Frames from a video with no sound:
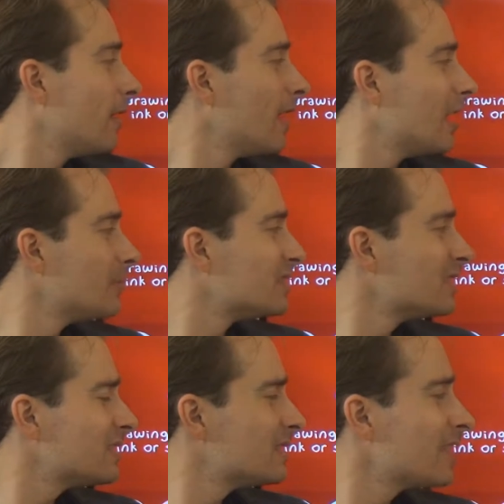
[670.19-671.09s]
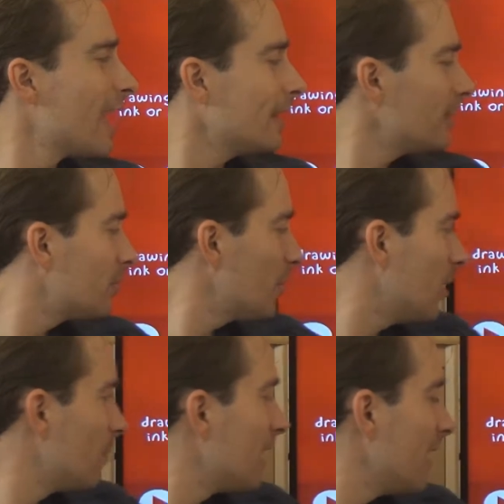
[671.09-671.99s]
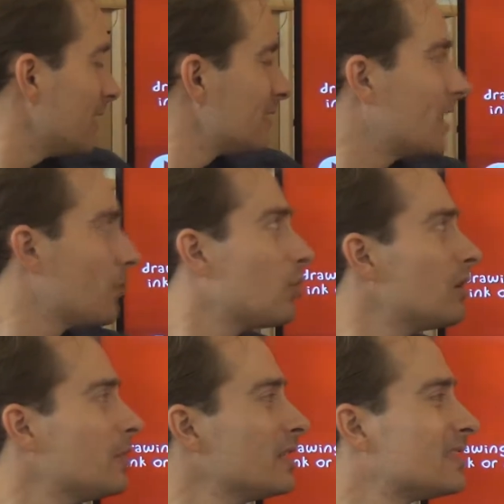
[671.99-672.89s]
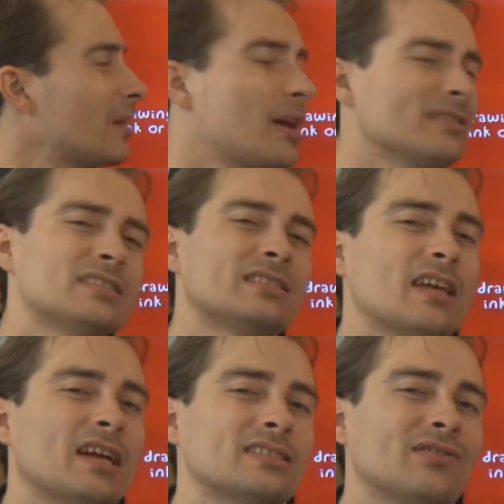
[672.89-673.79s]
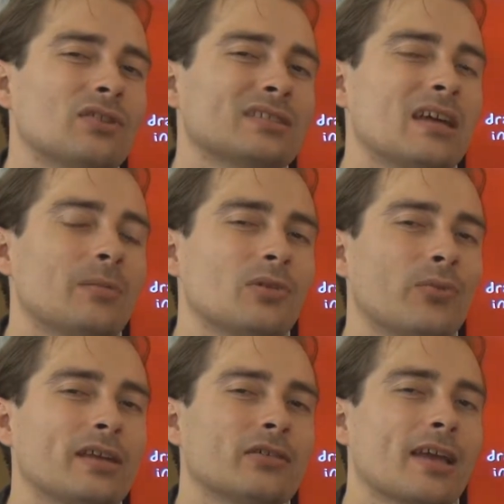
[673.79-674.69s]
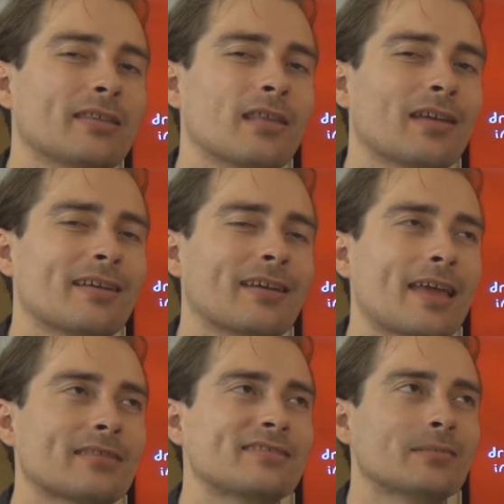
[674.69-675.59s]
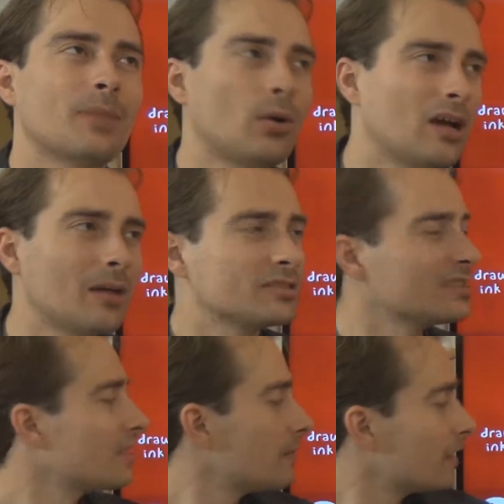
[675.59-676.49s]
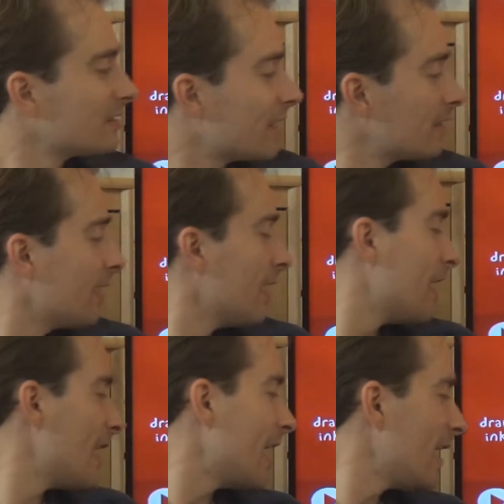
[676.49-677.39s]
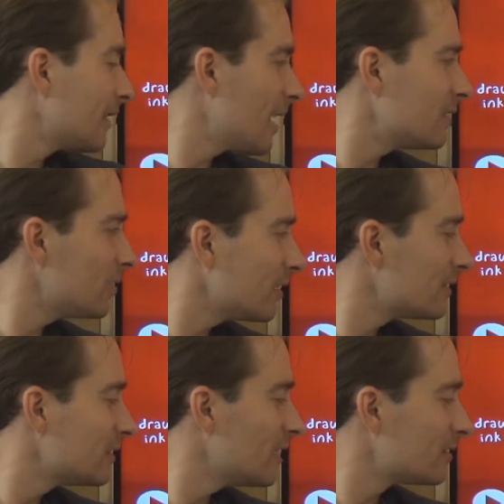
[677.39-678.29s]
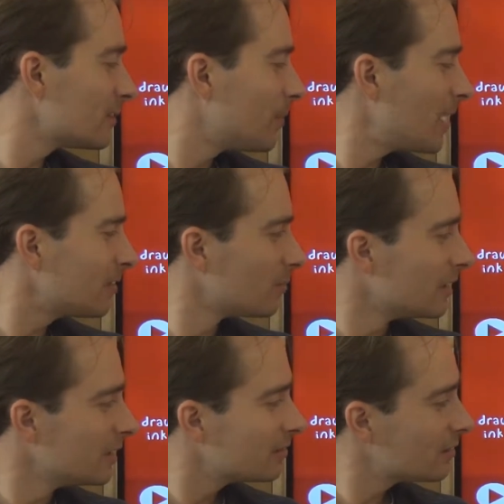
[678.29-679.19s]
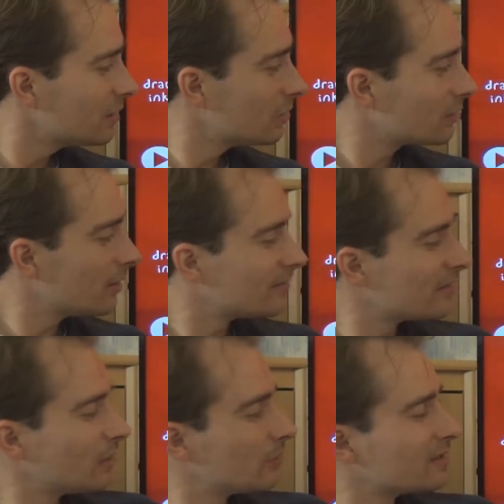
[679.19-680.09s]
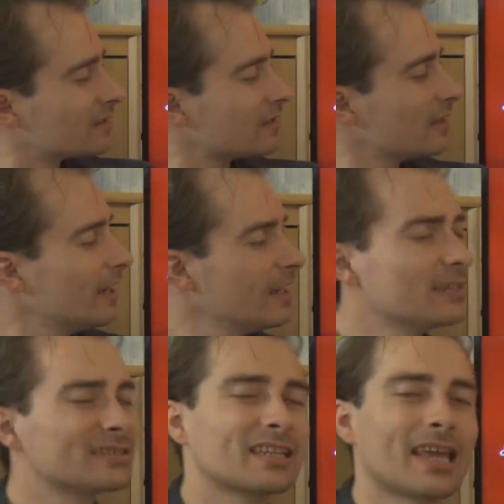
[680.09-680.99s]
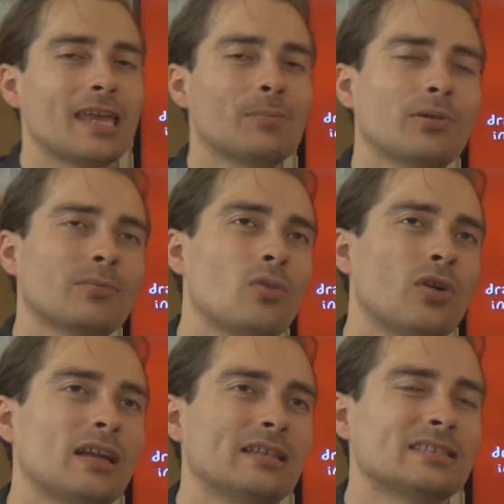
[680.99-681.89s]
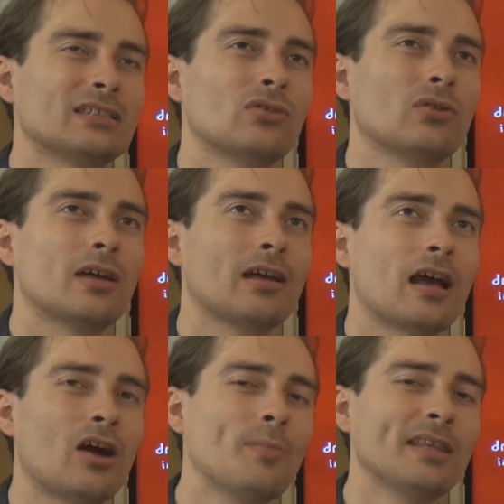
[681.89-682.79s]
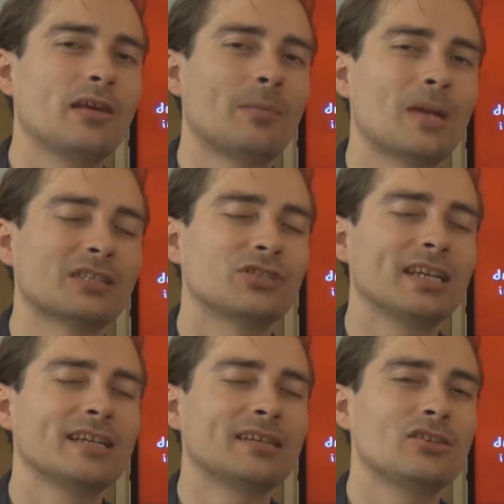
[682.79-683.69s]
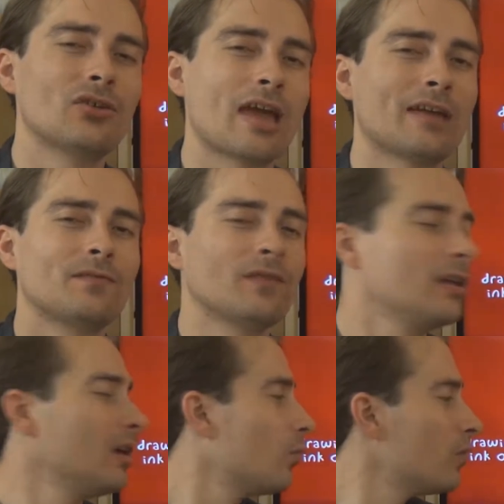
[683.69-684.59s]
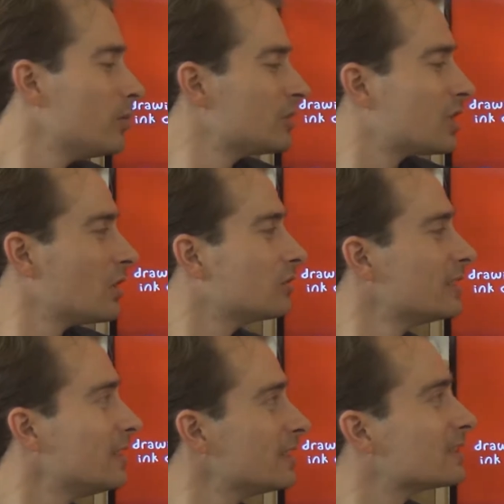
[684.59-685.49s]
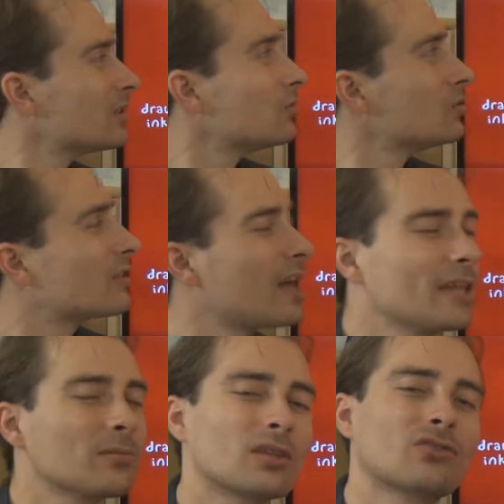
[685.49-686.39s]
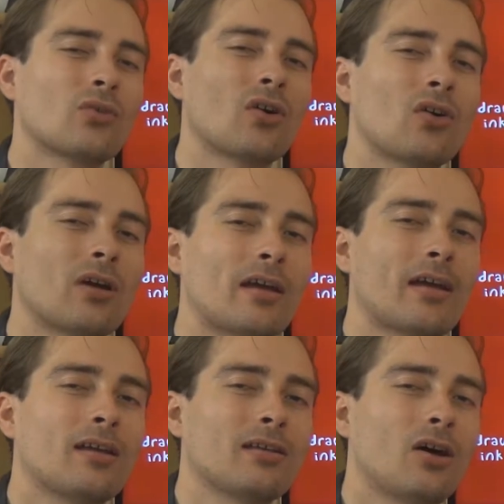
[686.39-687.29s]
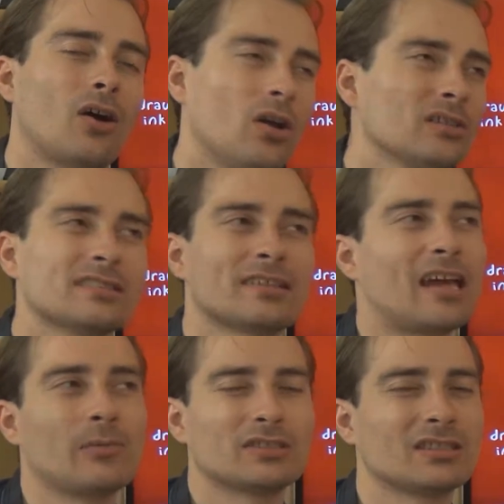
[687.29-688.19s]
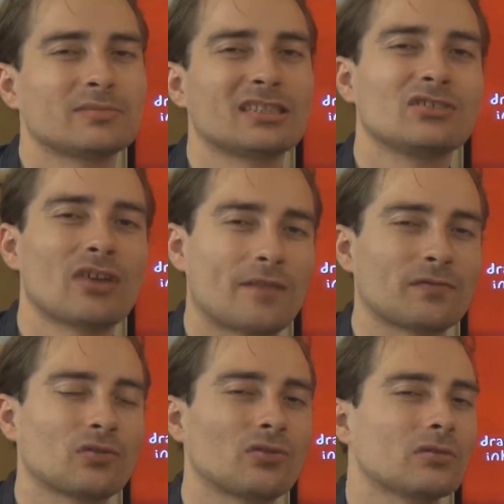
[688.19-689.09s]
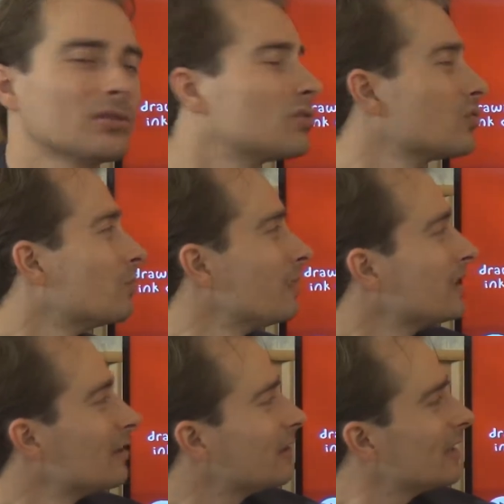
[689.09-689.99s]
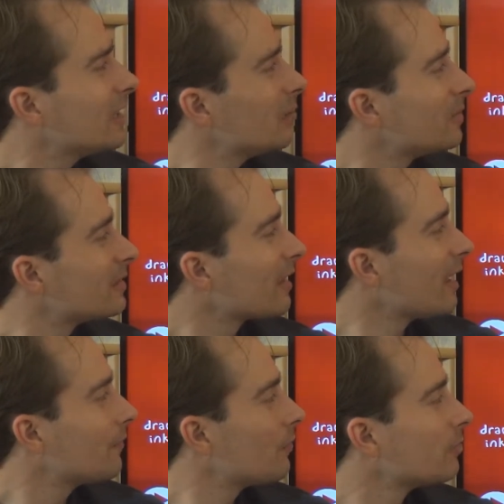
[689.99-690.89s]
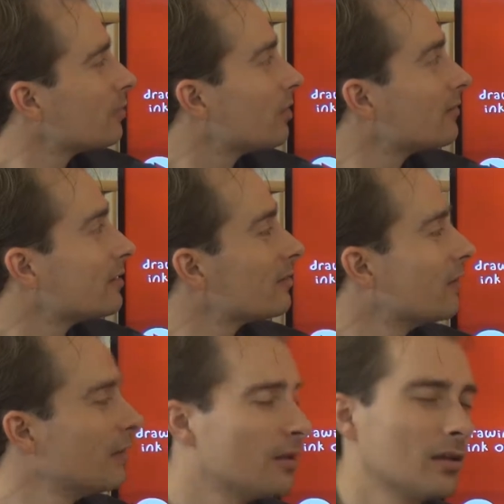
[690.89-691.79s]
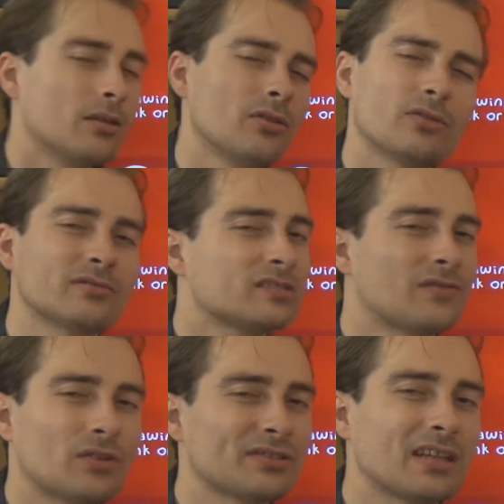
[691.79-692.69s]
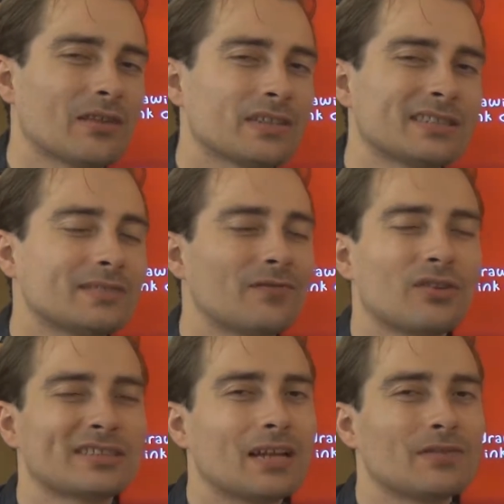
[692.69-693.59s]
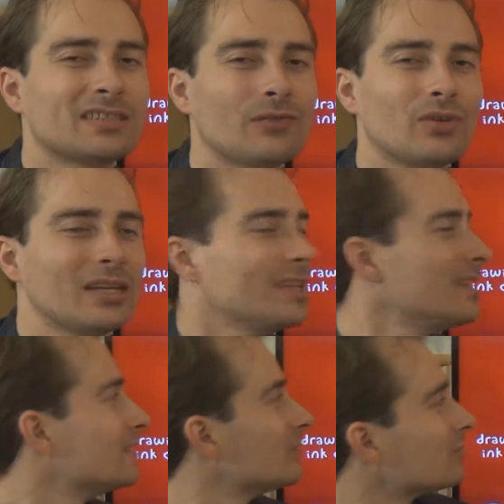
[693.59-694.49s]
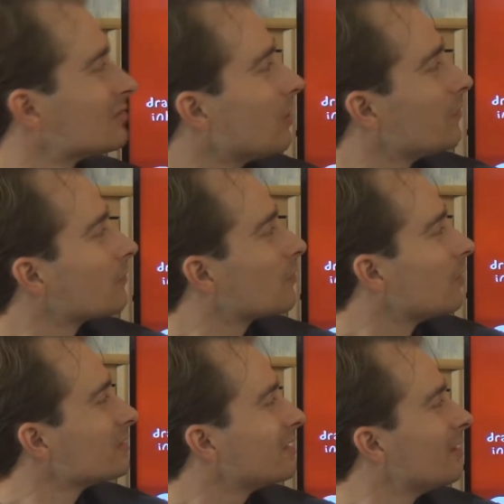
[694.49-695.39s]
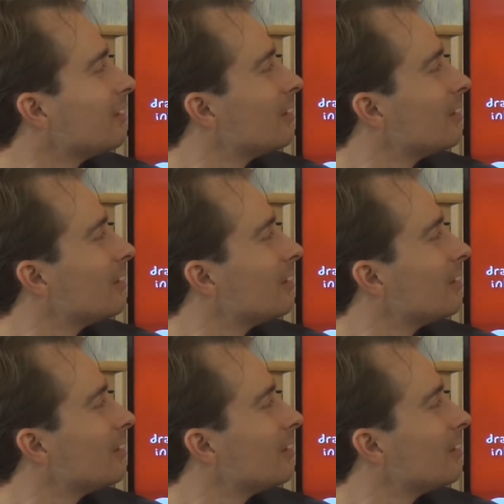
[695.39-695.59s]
This is the end place. There will be some other stars, for example, where you can get some power-ups and stuff like that. And as you can see at the bottom here, there is an inkscape, more or less. So how much ink you have will be shown here, so you can't draw all the time or something. You have to be a little bit careful about that. Not in the first levels. The first levels are really easy to solve, of course.